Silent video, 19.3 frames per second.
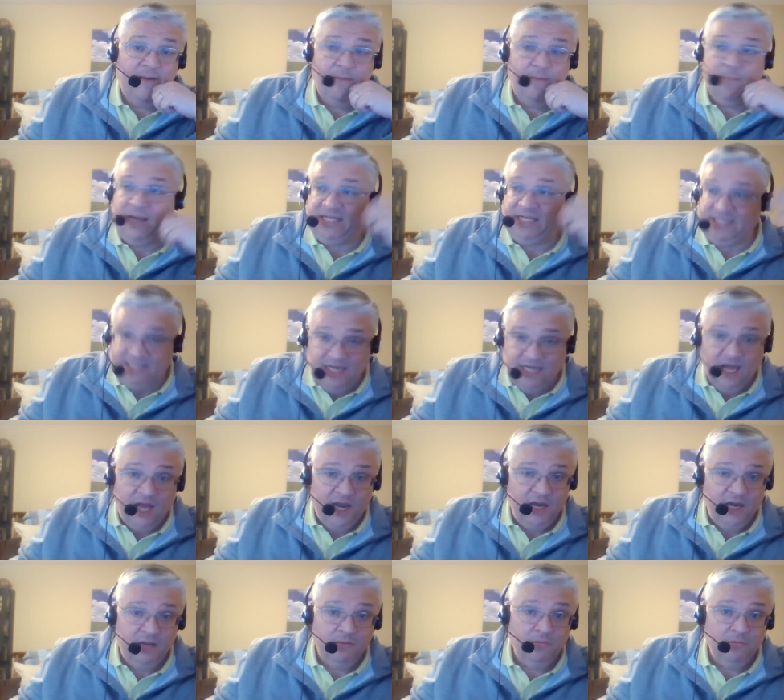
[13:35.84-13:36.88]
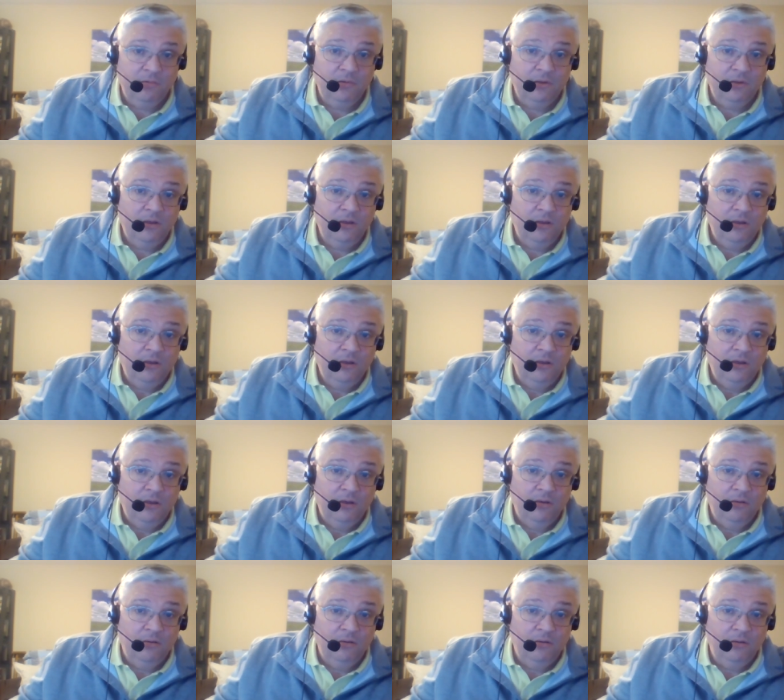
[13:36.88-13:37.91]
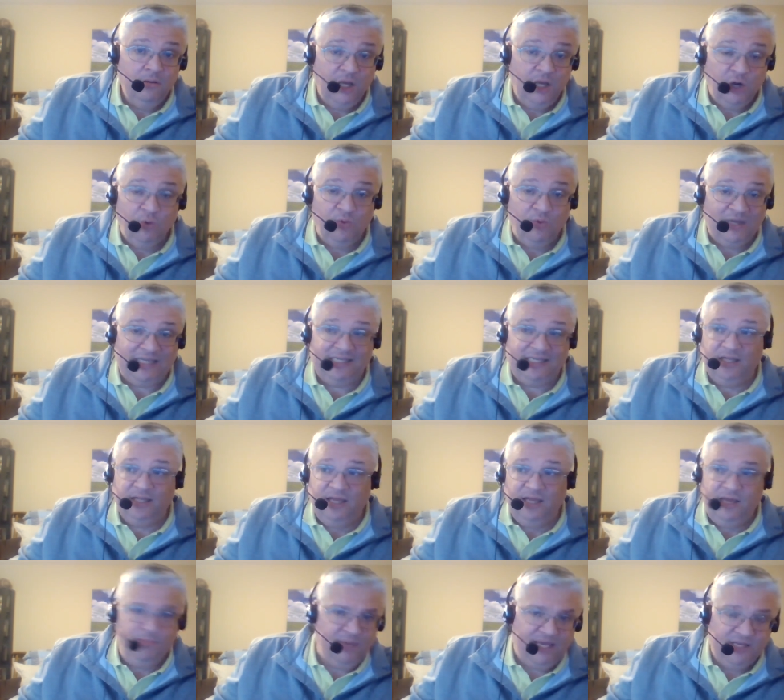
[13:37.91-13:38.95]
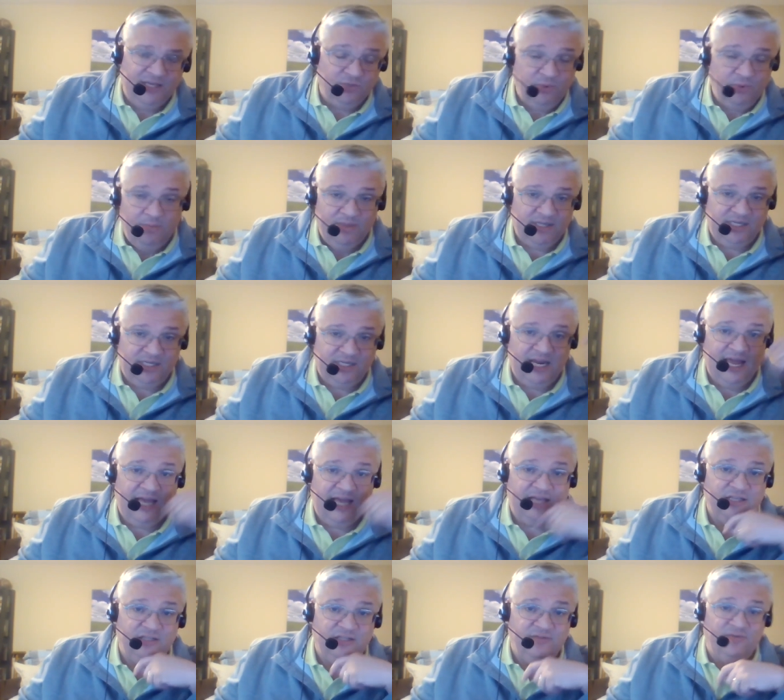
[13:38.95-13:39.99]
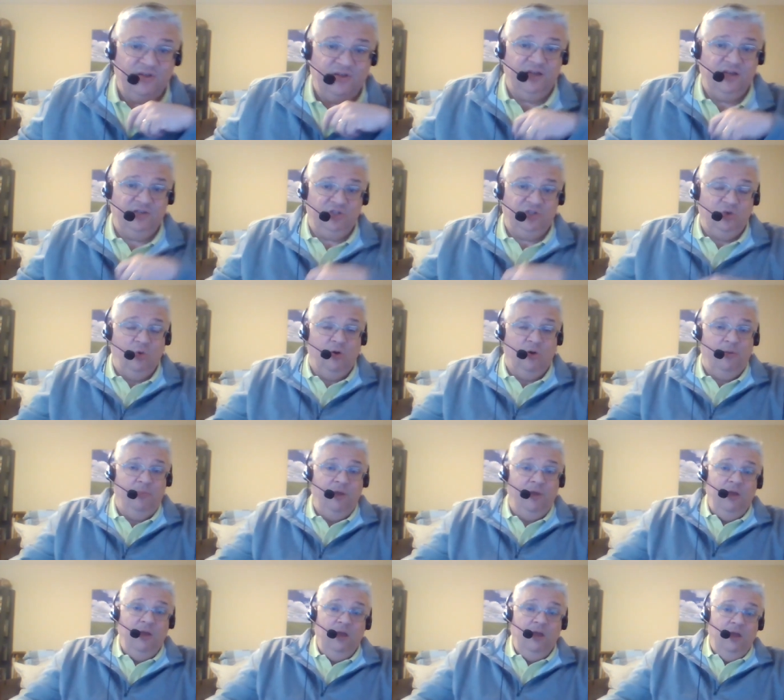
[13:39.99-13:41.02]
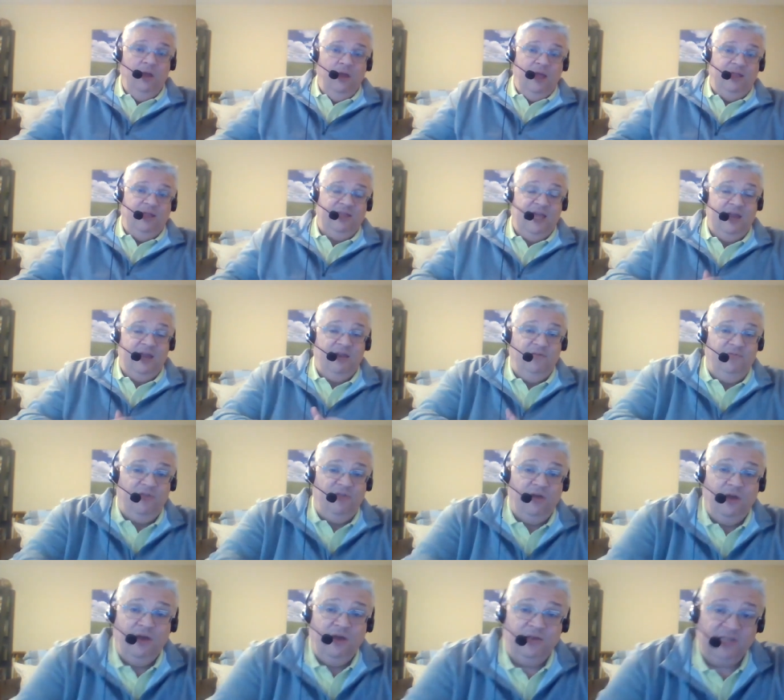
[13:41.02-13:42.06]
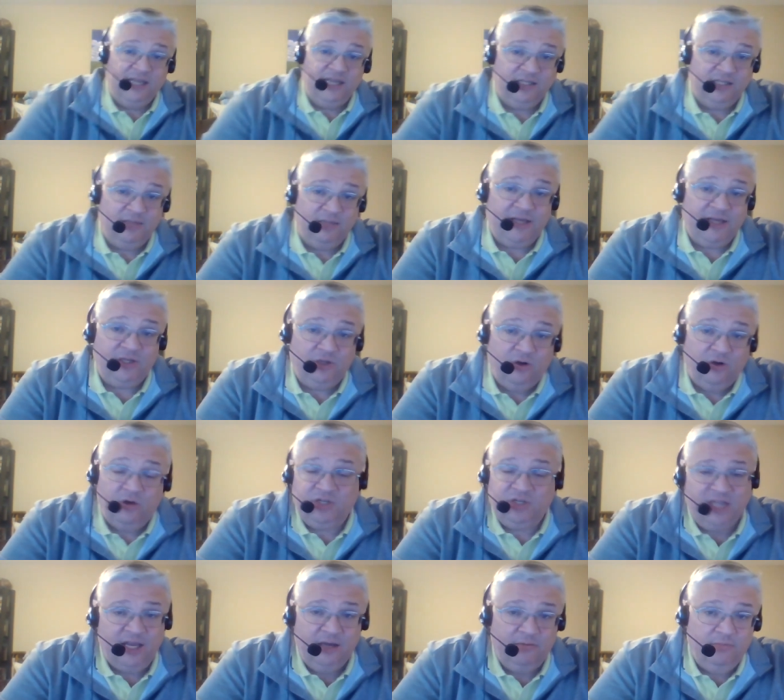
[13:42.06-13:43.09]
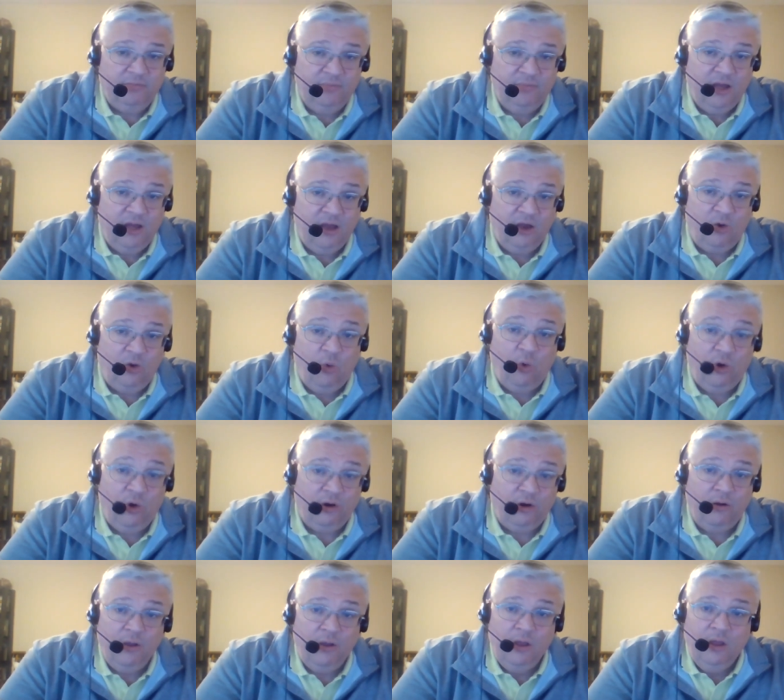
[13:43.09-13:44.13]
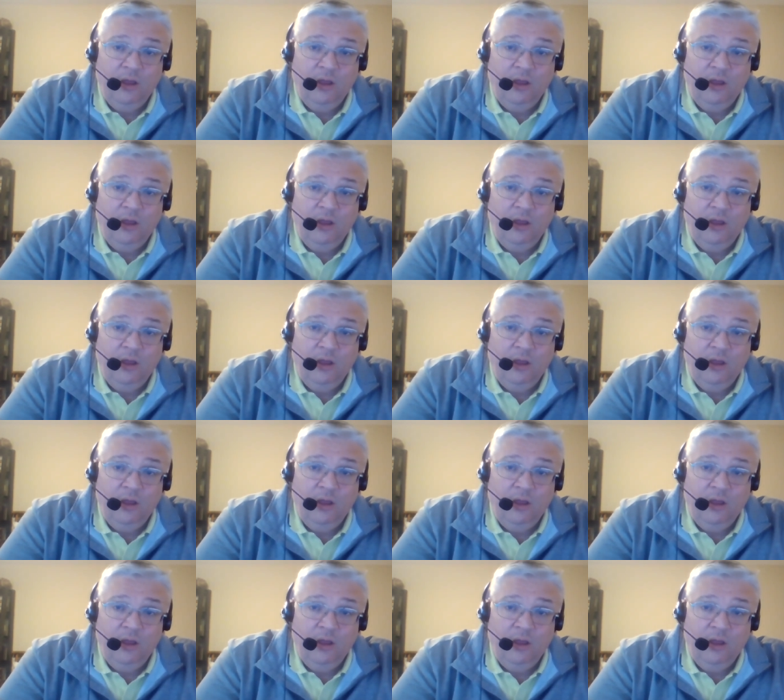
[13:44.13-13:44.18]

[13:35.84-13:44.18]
My son here recently, because we missed a day because of a storm at the end of the second semester or second quarter